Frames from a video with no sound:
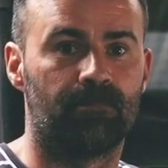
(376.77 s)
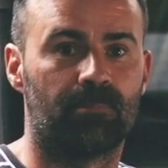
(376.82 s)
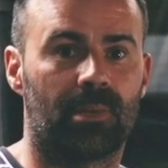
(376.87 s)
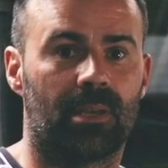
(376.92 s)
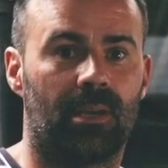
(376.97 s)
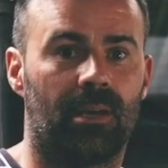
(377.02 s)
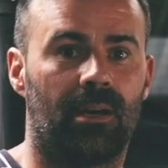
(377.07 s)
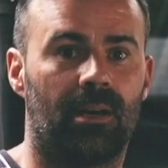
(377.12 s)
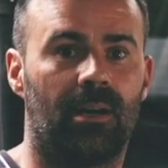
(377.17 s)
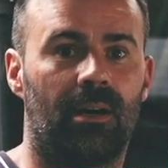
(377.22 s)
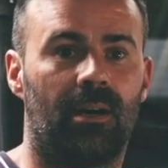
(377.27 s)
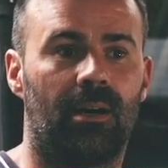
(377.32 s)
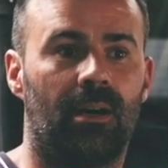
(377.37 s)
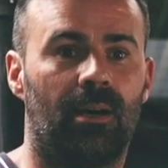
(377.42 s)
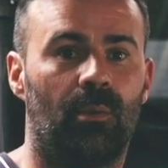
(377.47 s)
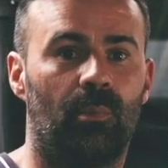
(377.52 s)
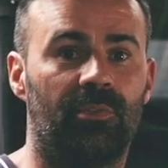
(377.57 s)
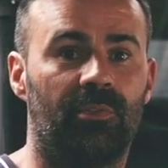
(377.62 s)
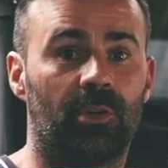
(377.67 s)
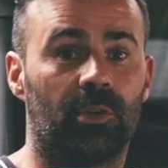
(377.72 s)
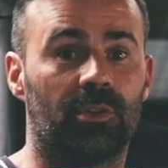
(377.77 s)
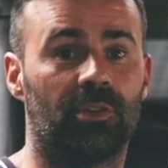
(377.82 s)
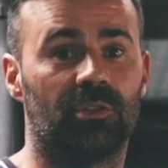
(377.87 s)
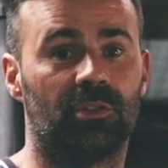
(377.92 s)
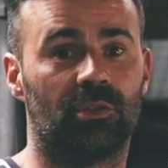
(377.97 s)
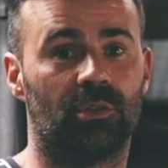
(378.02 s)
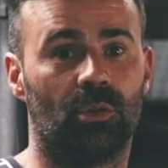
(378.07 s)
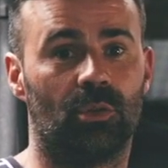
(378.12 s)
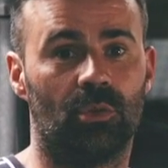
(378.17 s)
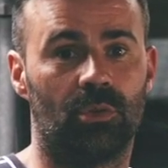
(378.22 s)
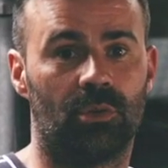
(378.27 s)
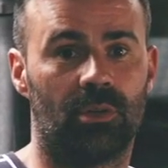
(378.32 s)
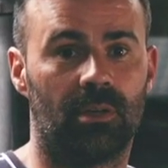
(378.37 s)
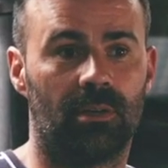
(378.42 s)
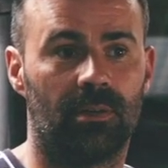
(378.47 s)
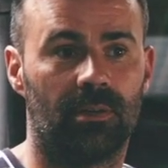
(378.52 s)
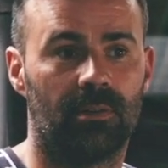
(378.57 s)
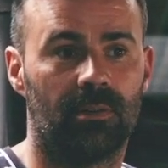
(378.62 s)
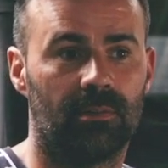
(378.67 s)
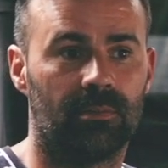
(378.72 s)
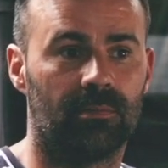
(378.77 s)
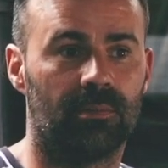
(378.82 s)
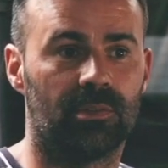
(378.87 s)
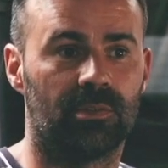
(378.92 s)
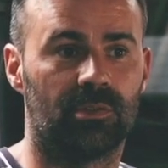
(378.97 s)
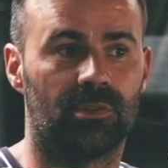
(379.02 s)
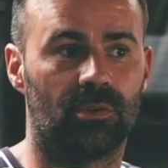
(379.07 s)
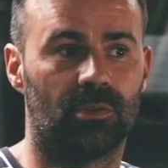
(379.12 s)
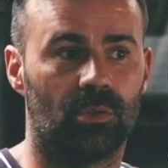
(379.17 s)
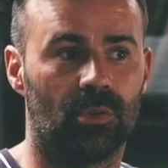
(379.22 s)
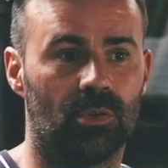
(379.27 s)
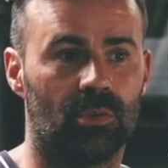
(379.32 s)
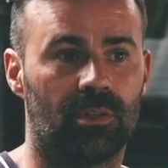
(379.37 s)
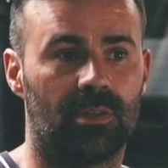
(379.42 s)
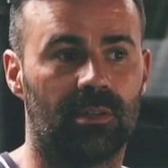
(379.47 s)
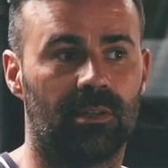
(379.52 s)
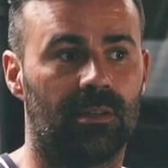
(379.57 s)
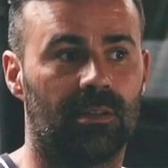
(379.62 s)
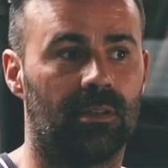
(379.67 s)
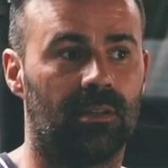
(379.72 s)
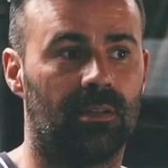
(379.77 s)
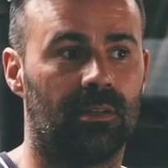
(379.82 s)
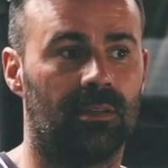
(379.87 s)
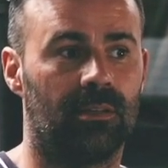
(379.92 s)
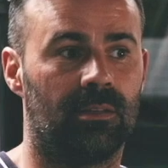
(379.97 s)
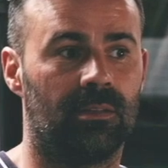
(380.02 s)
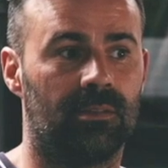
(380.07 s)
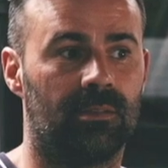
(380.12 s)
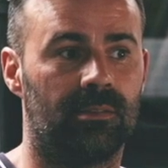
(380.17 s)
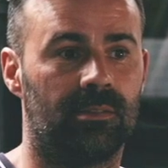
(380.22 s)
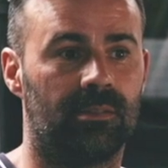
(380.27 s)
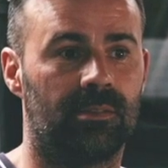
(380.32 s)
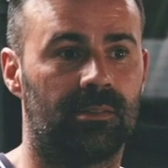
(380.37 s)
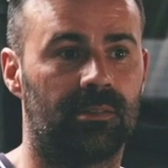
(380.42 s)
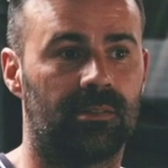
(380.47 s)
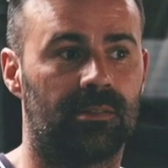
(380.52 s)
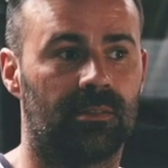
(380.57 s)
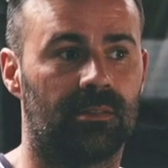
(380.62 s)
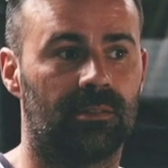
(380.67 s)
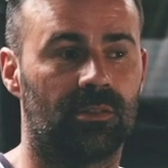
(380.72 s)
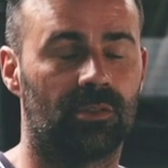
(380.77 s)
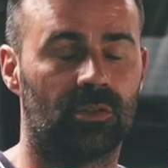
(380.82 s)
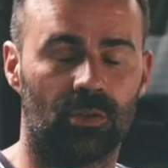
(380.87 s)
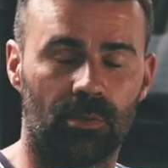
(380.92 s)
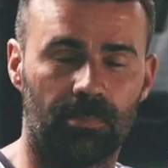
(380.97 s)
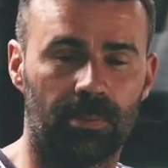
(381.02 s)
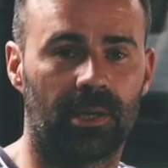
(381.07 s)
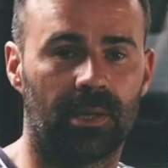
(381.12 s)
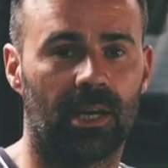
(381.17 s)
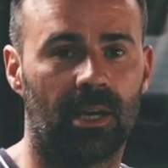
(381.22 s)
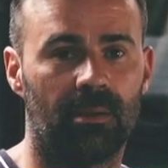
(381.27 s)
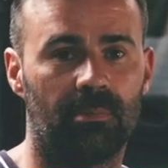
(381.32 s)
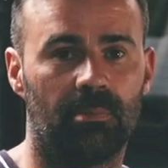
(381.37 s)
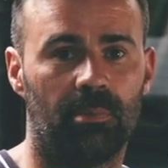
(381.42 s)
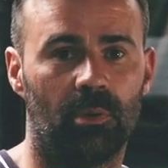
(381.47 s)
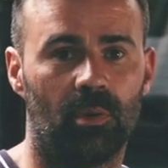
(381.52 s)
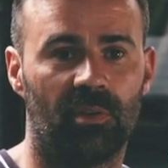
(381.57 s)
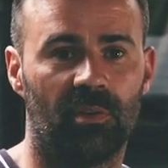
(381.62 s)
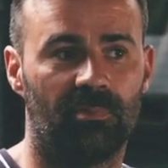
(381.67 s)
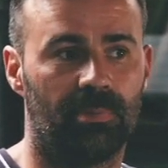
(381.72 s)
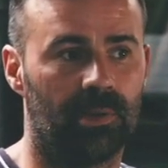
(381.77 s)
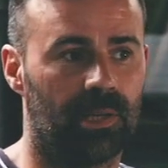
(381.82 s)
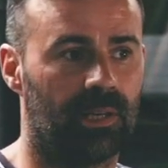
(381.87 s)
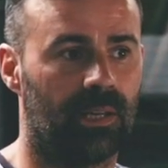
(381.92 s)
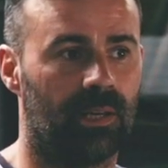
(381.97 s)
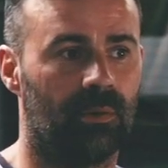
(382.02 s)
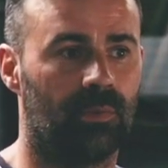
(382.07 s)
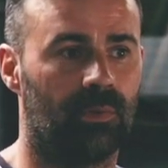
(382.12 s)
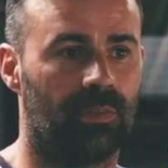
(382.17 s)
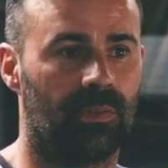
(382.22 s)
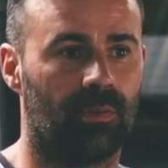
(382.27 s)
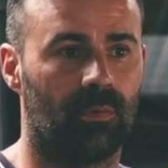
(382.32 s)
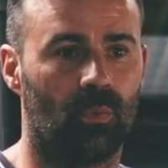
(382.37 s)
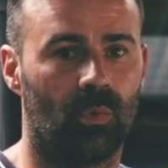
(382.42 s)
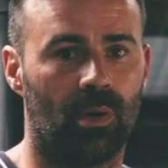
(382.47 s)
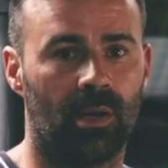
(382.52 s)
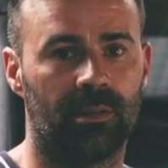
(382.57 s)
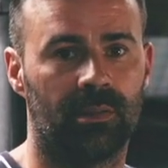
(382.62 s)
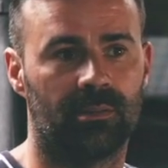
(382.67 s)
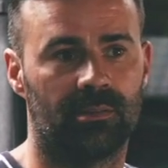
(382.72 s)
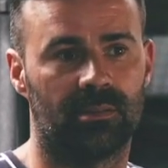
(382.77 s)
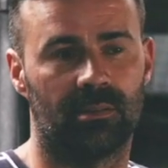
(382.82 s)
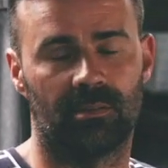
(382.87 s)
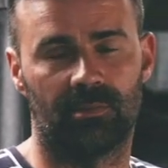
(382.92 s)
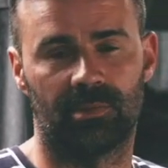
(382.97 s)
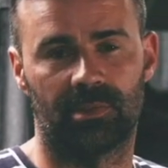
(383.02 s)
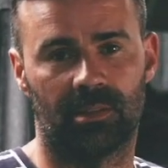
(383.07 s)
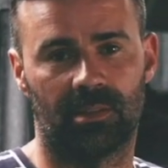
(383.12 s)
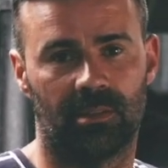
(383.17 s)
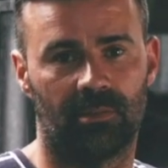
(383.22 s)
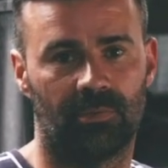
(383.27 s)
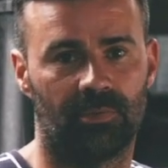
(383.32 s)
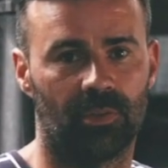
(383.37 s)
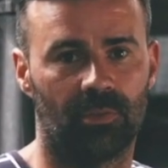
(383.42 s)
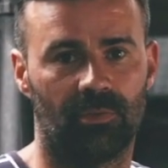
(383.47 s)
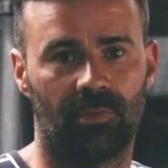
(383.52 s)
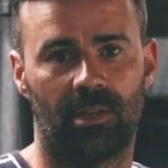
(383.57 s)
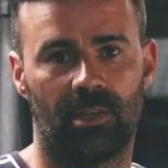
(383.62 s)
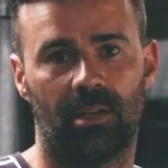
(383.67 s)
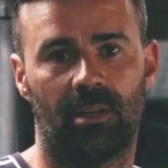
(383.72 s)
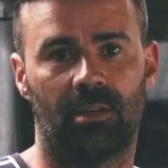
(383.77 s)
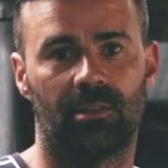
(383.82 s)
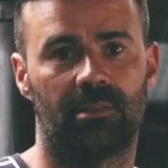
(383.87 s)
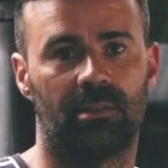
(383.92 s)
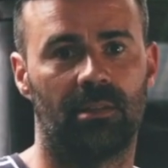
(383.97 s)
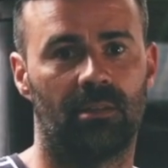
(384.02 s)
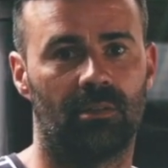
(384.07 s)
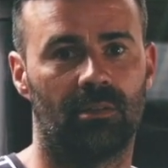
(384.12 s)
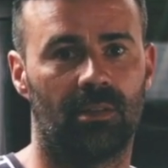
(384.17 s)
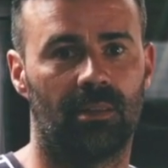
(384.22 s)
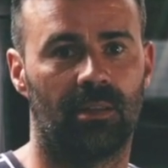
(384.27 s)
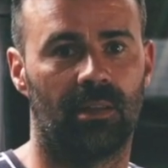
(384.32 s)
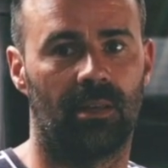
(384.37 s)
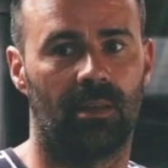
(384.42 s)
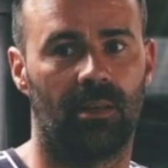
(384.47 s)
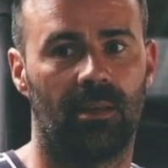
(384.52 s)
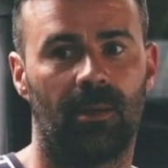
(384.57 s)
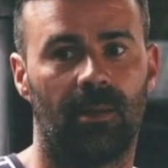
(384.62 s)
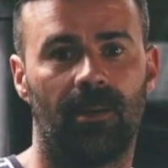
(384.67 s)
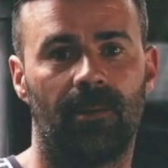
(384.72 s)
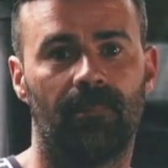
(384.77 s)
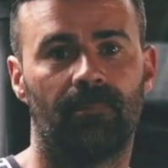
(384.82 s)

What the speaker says: We've got the Zook. The Zook is super capable. I've been out with it once and I've seen a few videos here and there.